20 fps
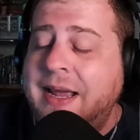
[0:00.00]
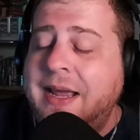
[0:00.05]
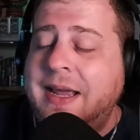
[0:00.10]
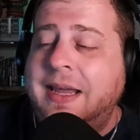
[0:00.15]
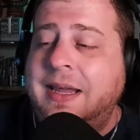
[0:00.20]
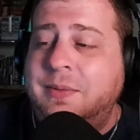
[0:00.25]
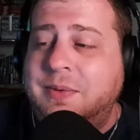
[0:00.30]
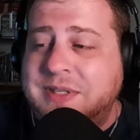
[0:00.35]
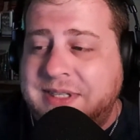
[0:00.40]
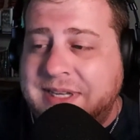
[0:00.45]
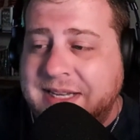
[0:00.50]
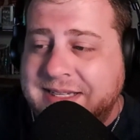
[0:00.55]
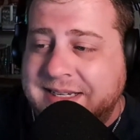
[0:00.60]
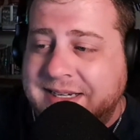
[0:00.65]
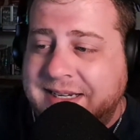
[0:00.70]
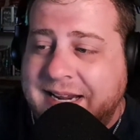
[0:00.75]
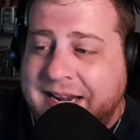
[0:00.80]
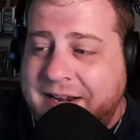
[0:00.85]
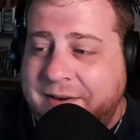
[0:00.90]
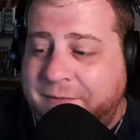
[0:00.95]
He was
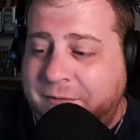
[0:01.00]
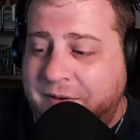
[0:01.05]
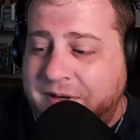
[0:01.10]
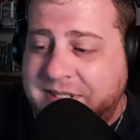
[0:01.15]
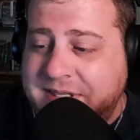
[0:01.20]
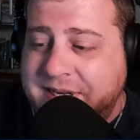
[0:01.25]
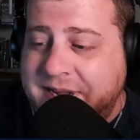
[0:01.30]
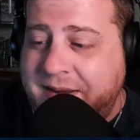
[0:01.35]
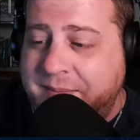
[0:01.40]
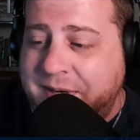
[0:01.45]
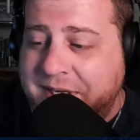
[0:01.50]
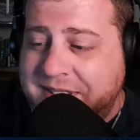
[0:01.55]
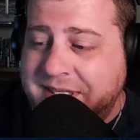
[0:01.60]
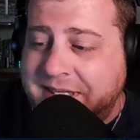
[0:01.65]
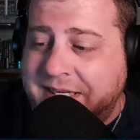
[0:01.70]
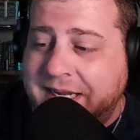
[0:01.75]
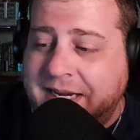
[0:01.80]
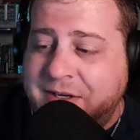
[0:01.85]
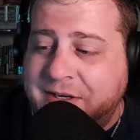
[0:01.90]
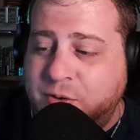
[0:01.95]
designated for assignment to
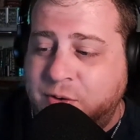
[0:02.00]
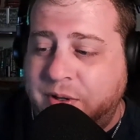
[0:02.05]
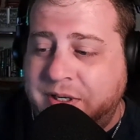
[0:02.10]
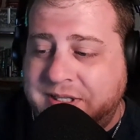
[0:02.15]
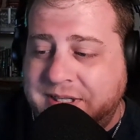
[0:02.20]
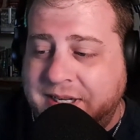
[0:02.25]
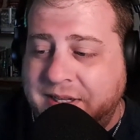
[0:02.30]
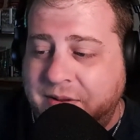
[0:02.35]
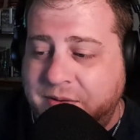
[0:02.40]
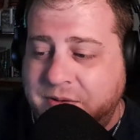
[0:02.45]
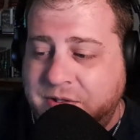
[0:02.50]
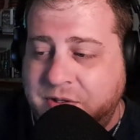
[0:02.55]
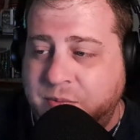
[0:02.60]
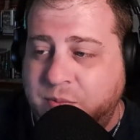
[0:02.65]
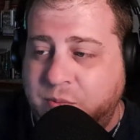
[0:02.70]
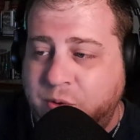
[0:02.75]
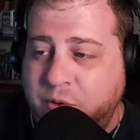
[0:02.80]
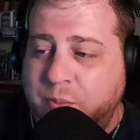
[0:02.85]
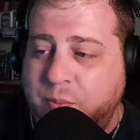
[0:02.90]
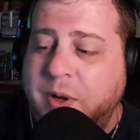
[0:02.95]
get Troy Taylor some
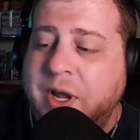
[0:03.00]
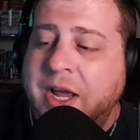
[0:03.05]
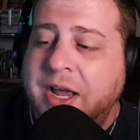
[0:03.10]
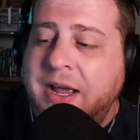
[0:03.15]
room